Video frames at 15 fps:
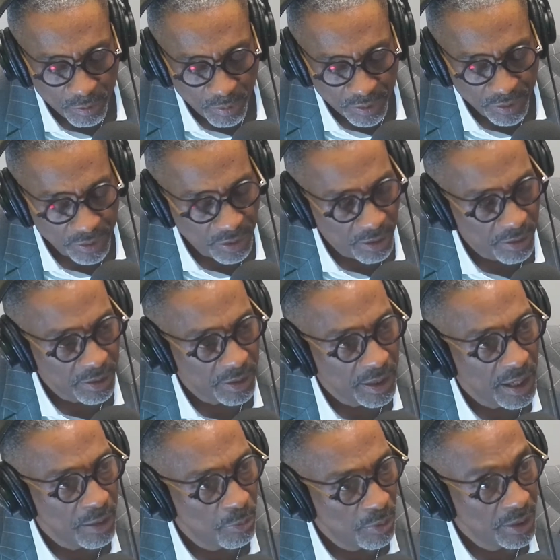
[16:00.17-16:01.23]
wasn't targeted
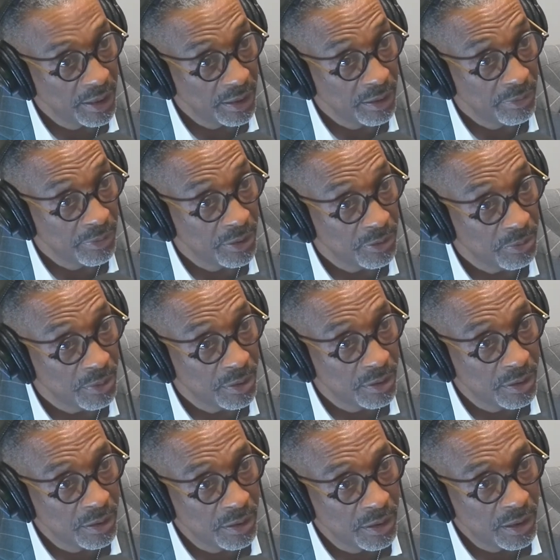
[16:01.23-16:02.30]
at one individual.
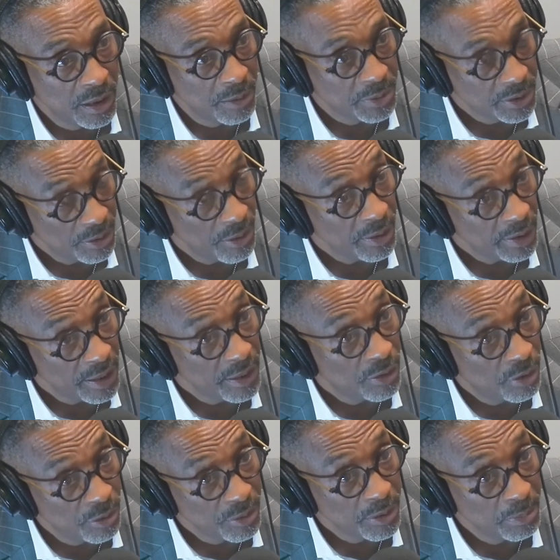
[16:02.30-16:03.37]
It was targeted at a
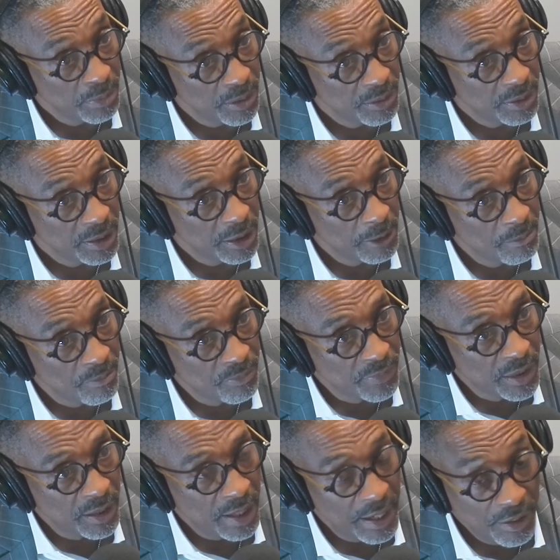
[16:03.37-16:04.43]
whole community,
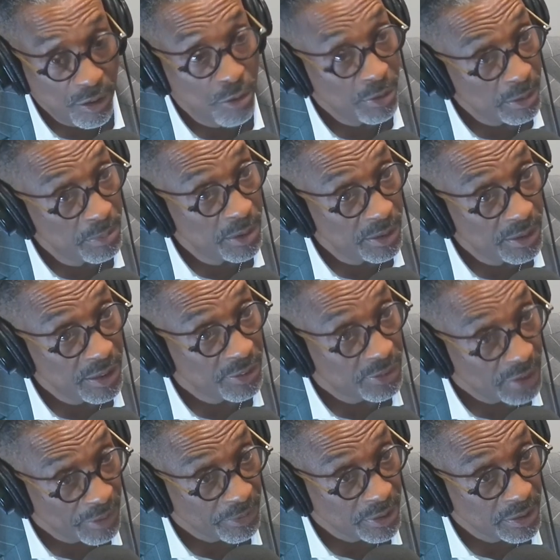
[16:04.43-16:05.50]
mm-hmm. and the whole community. I think that's
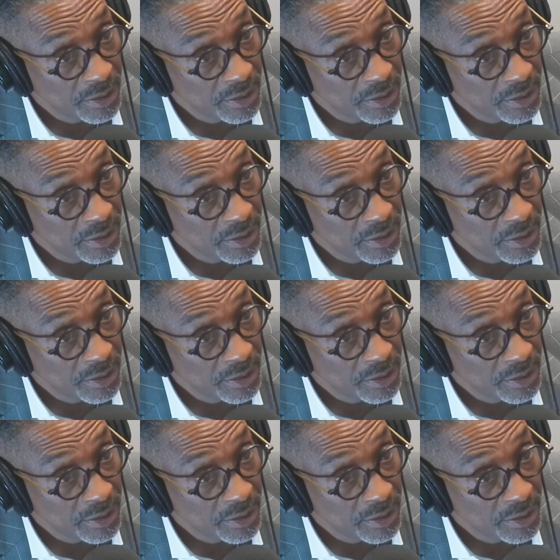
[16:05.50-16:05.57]
suffered. something